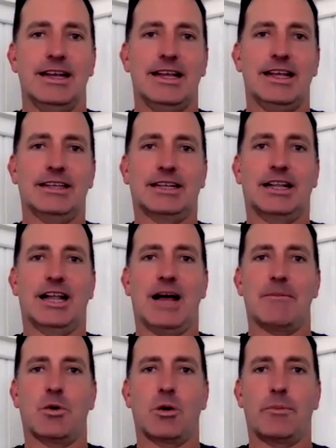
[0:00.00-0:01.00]
is a
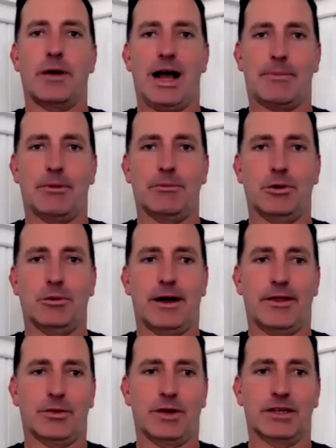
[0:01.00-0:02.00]
lot more palpable by
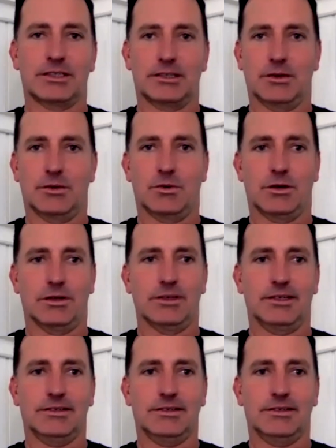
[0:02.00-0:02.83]
the rest of the world,